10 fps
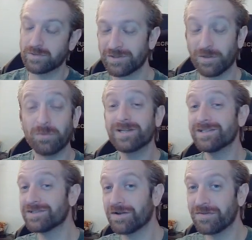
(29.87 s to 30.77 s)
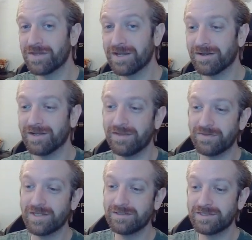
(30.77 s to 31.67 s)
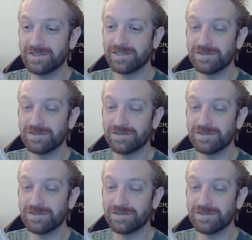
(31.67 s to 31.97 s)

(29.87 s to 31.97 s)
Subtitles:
So I wanted to start there and then dig